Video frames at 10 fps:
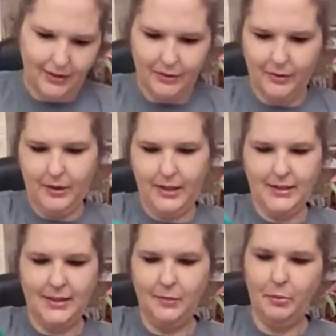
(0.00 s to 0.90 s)
though
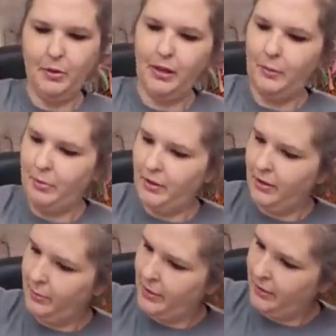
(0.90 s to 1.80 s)
it did pull up a
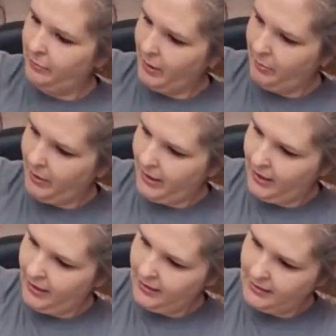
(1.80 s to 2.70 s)
little bit of my
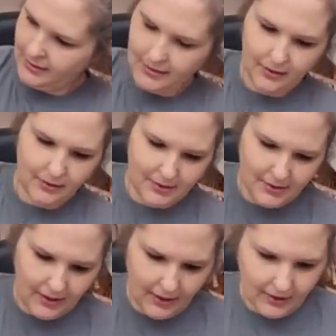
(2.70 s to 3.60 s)
paint, it
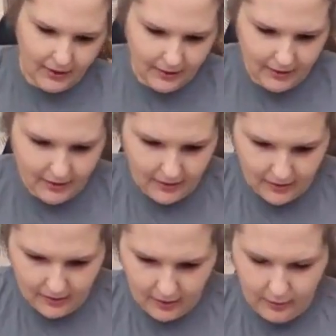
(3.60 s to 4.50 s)
looks like.
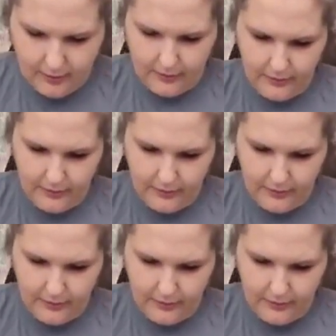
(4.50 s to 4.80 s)
Or,